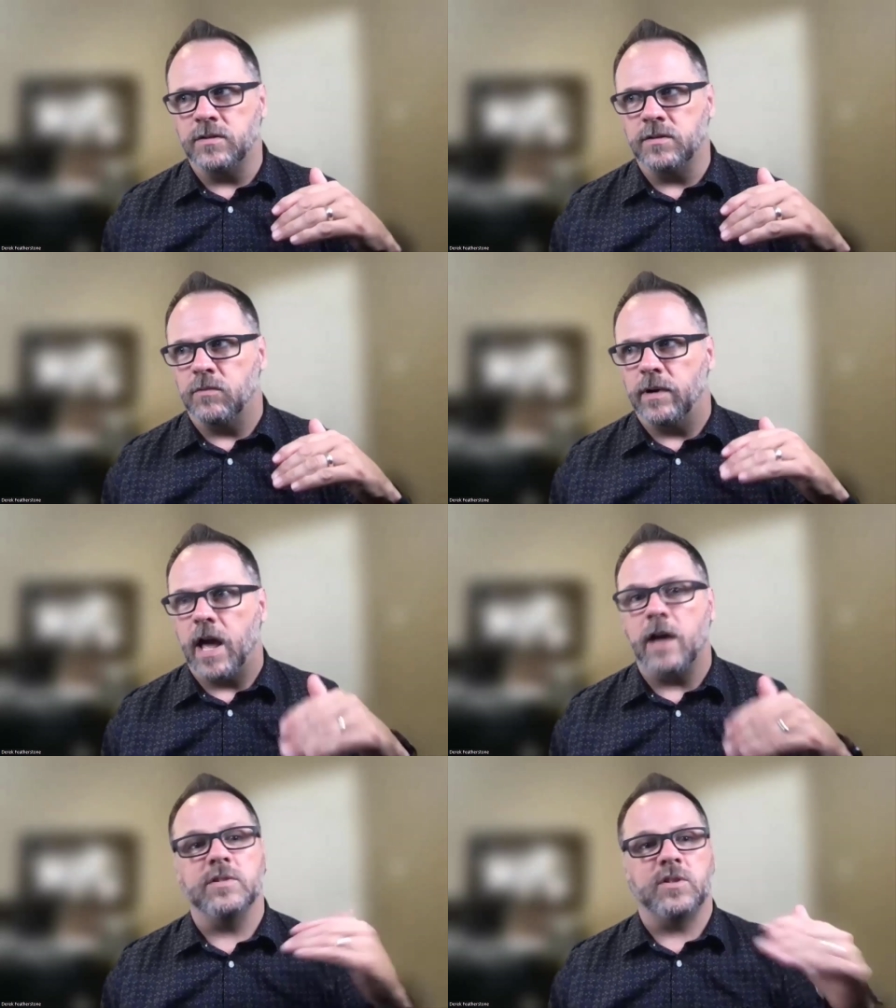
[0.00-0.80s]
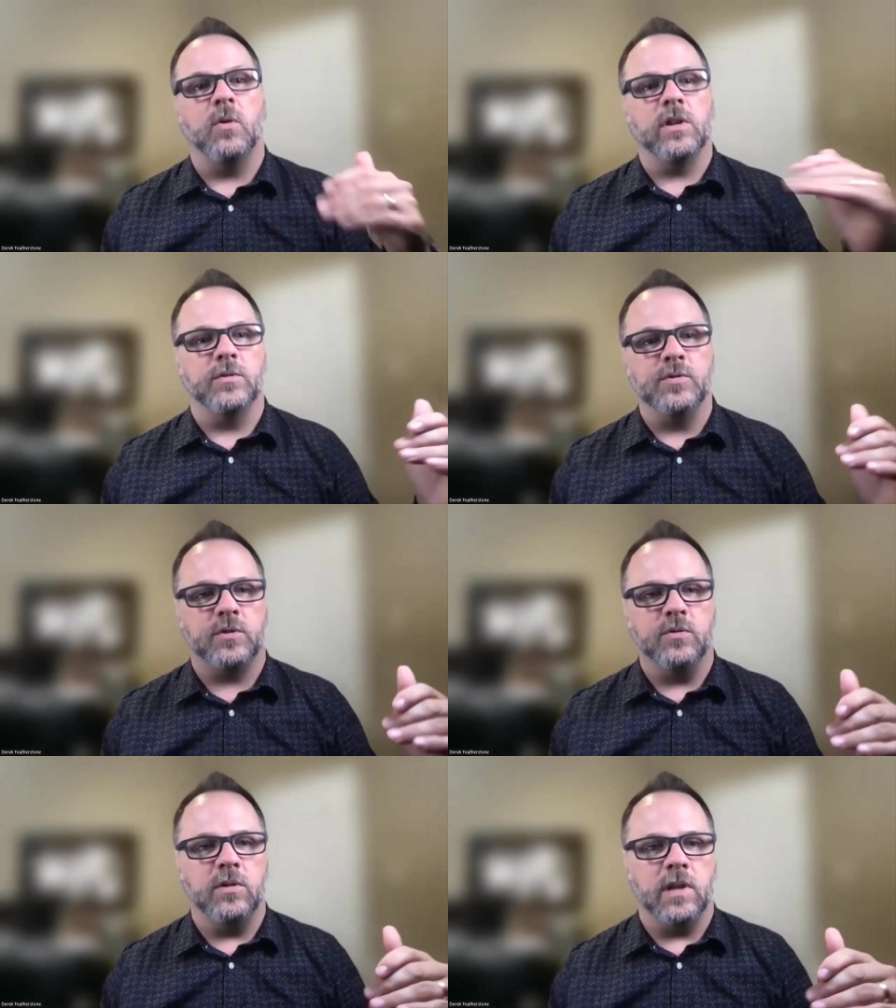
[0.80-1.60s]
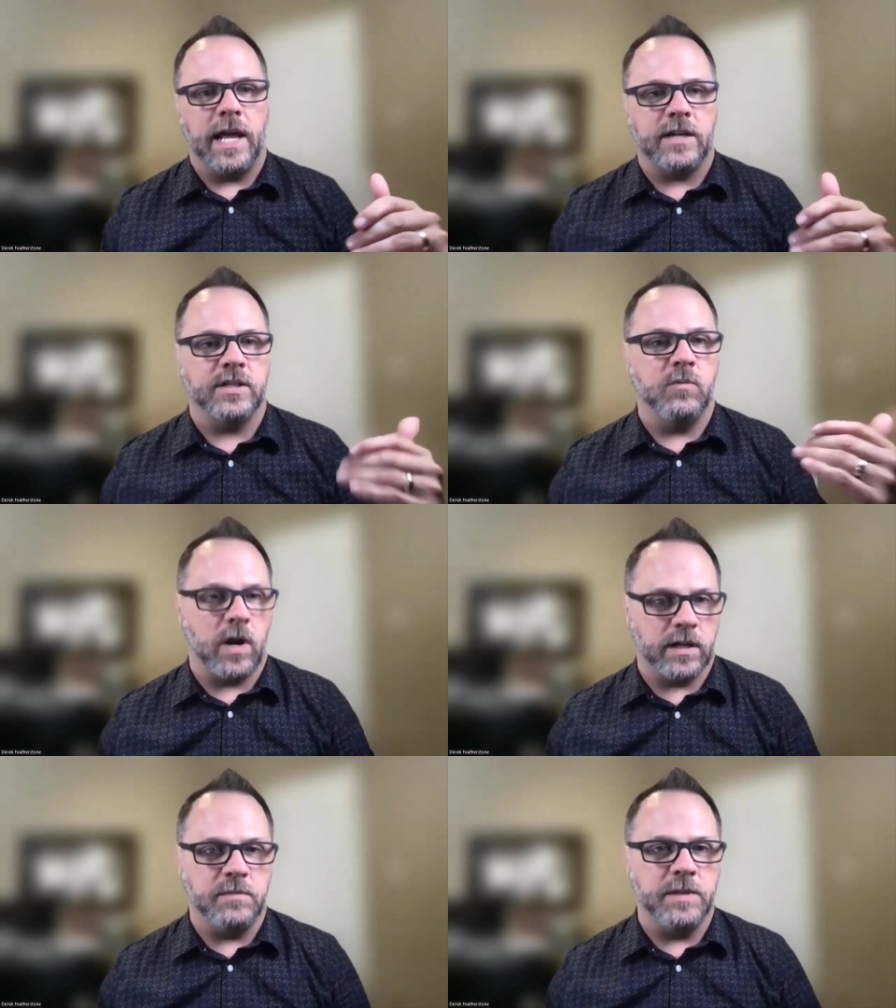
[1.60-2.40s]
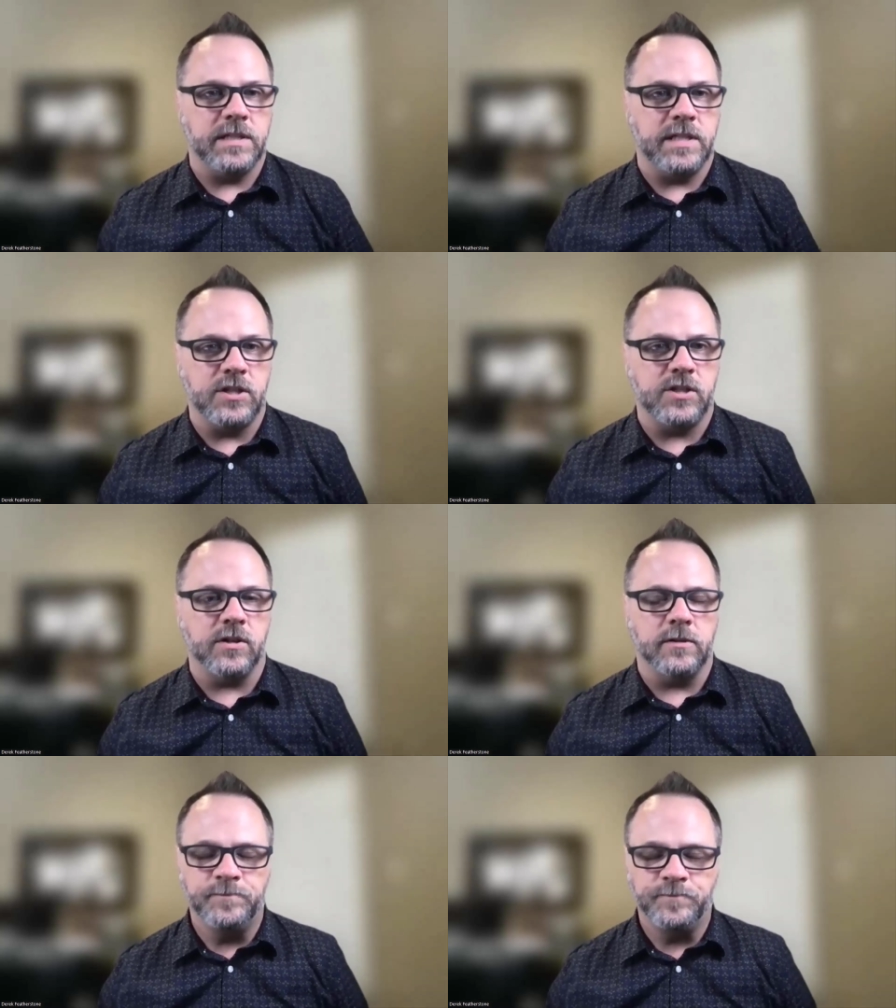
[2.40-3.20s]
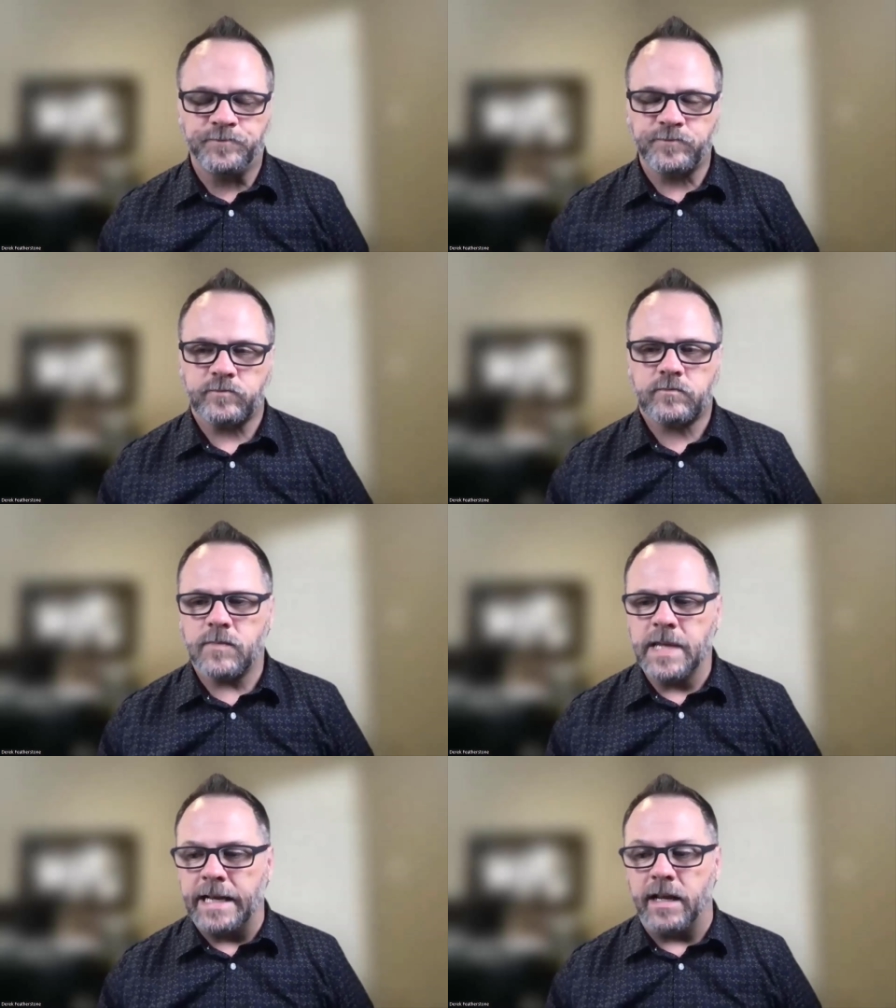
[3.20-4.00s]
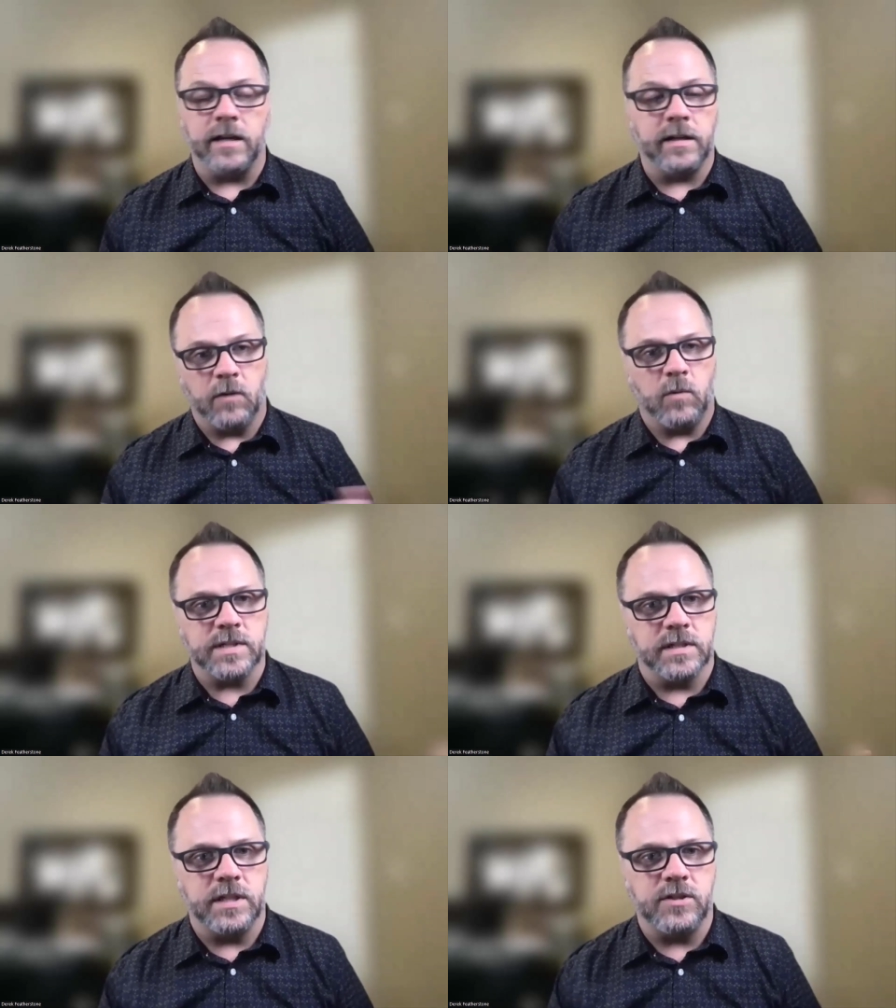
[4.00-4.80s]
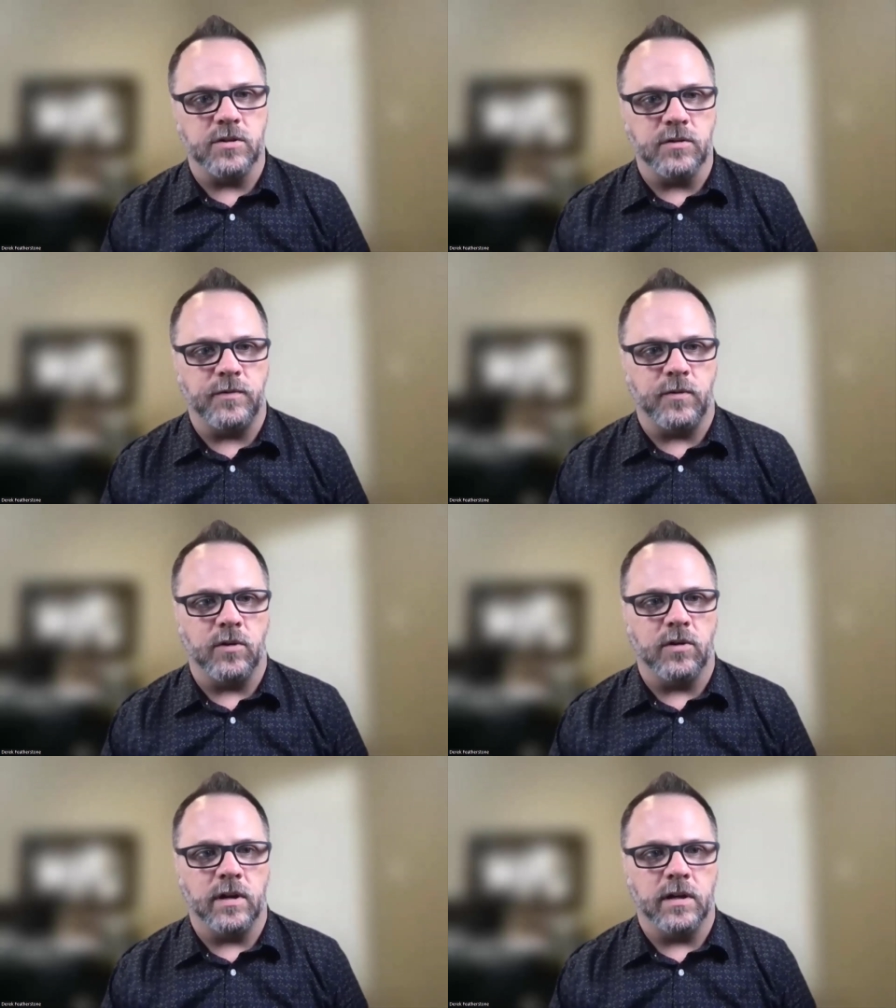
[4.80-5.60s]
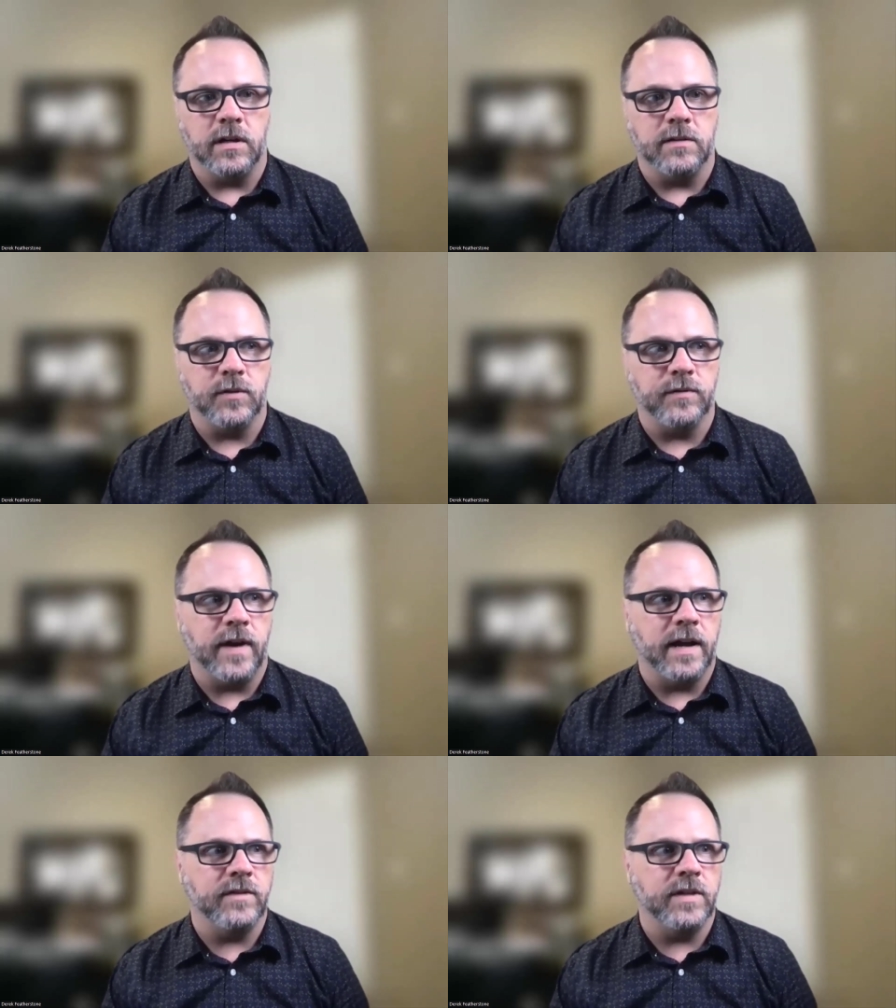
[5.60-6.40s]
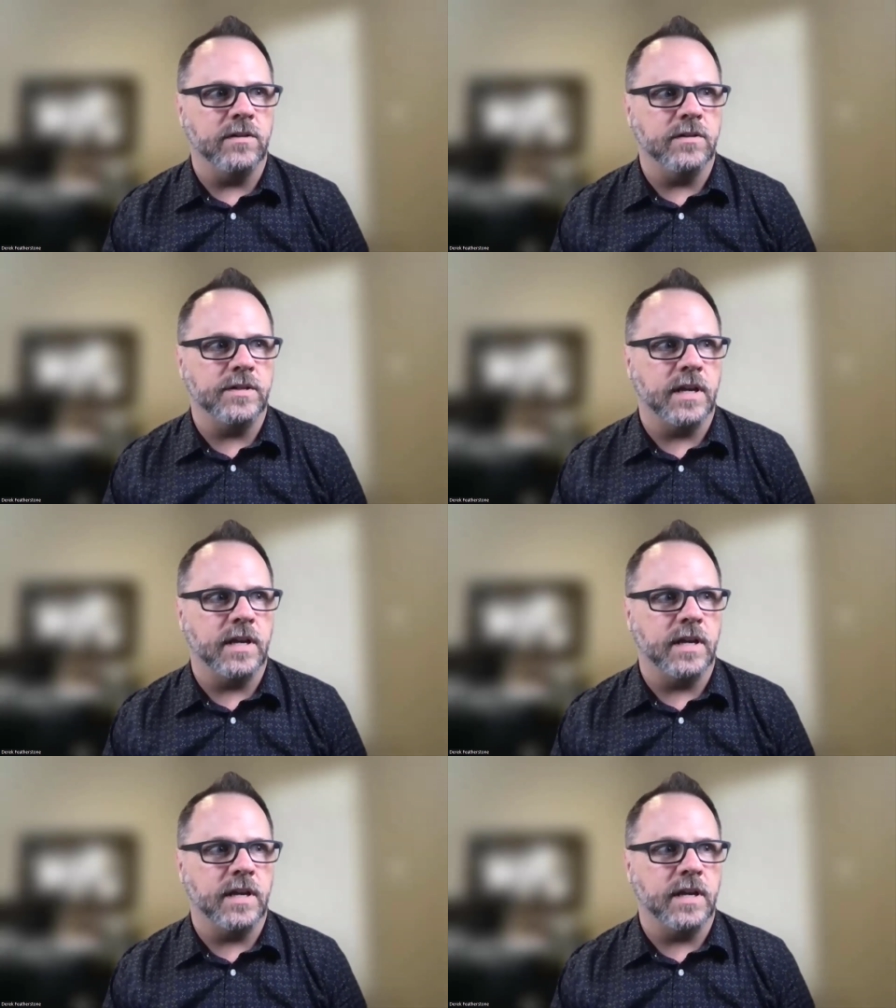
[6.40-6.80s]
was going through school, I actually wanted to be a teacher, and I was a teacher for 5 years.